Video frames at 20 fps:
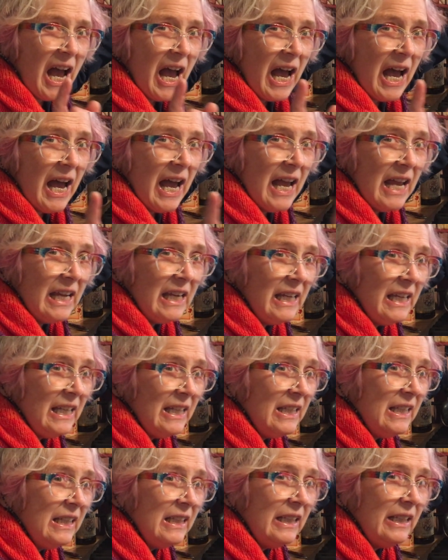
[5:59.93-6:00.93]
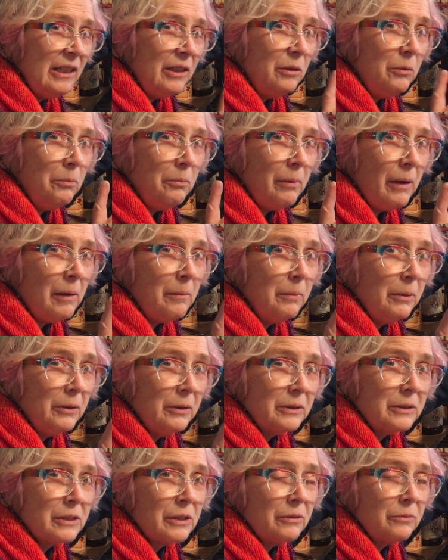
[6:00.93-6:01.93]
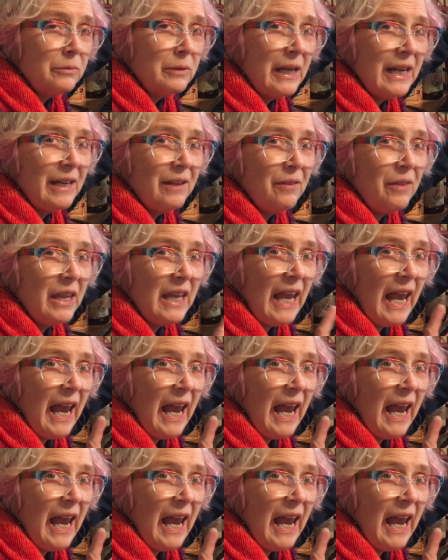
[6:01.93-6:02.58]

tiny little bubbles around the